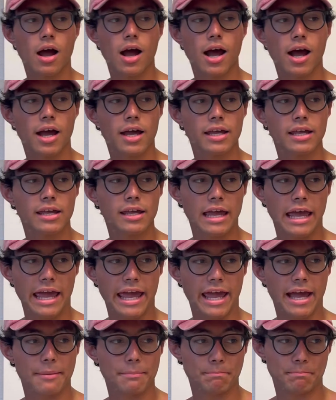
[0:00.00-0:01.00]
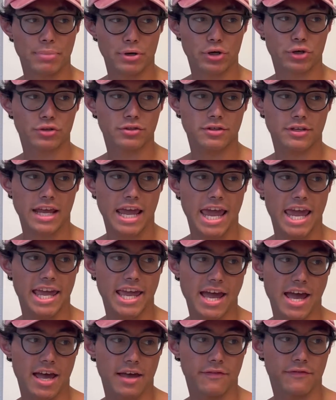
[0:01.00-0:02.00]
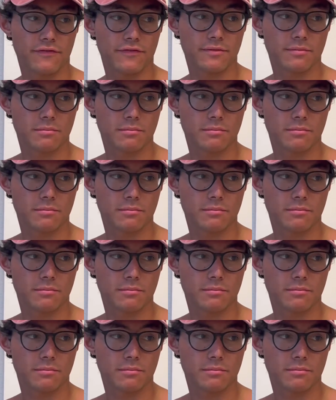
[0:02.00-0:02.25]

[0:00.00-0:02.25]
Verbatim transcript: I am burnt AF.